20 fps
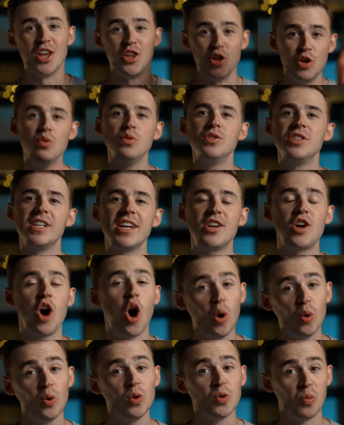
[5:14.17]
using
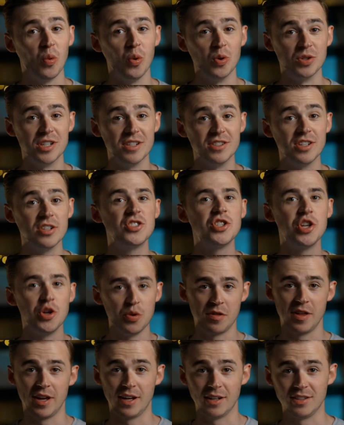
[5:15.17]
cold water does
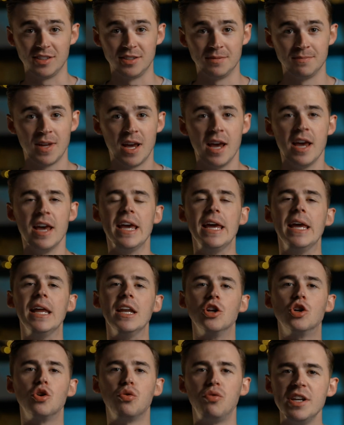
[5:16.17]
two things. It
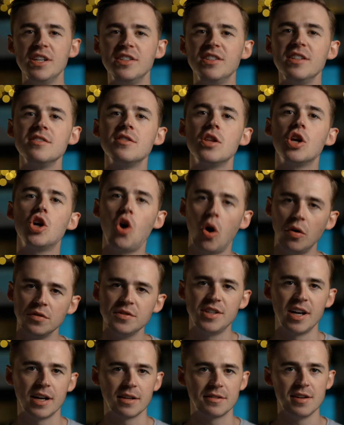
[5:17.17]
increases the
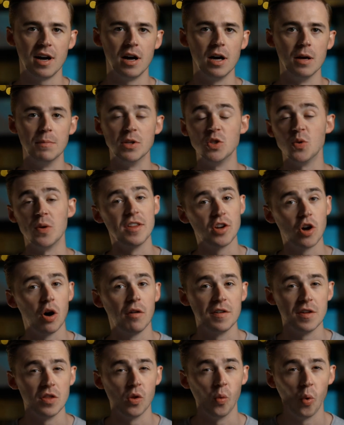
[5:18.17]
contact time between the
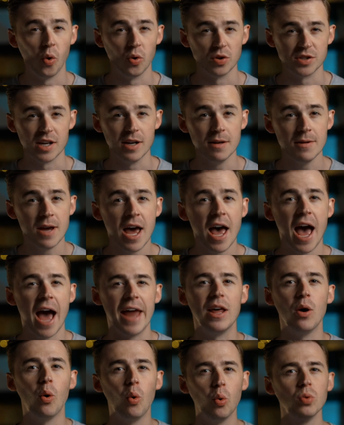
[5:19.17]
coffee and the water,
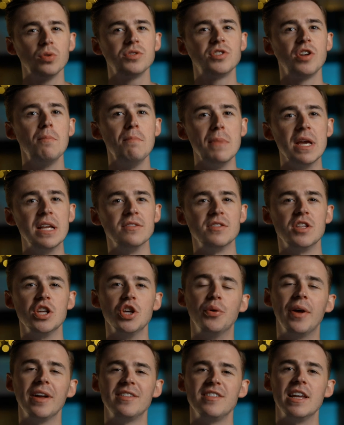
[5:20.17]
and it also means
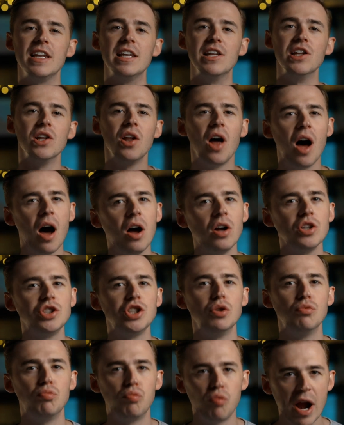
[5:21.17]
that you get a
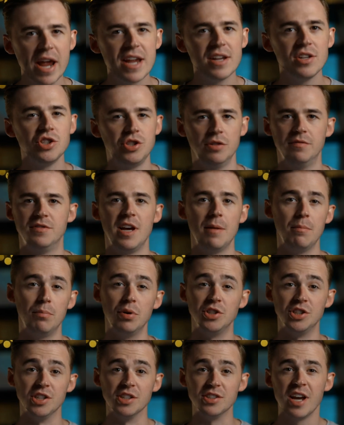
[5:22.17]
larger range of
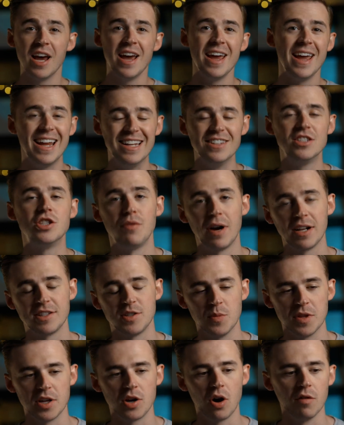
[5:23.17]
temperatures
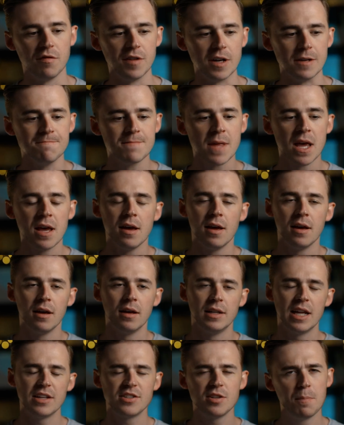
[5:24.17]
interacting with the coffee.
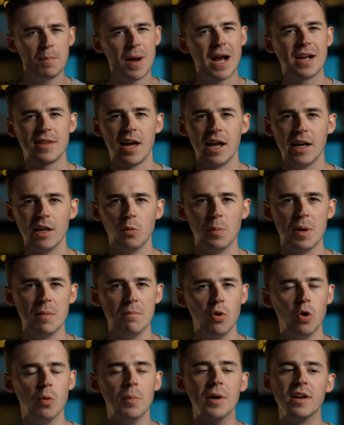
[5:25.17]
Let's unpack that a little
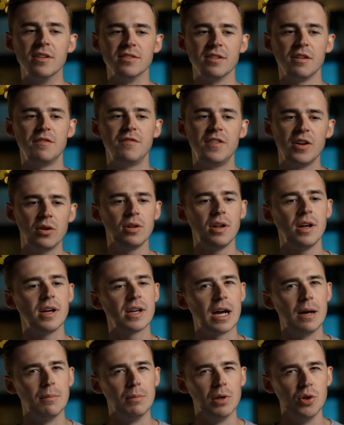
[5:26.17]
bit more because I feel
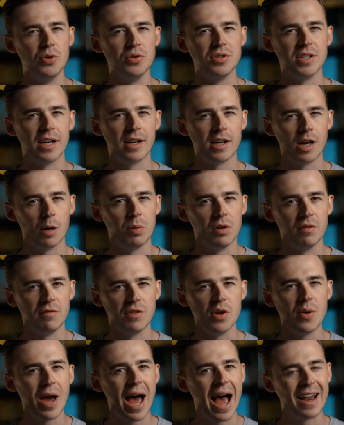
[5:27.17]
like I'm losing a couple of
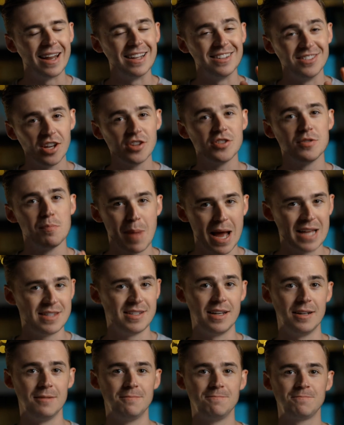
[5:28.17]
you, and it does
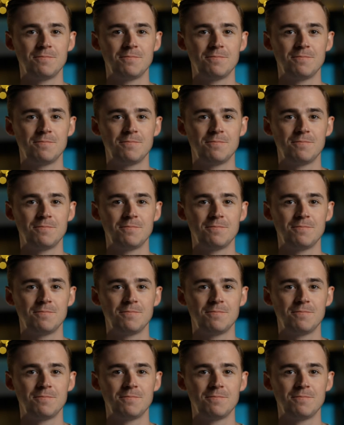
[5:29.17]
matter.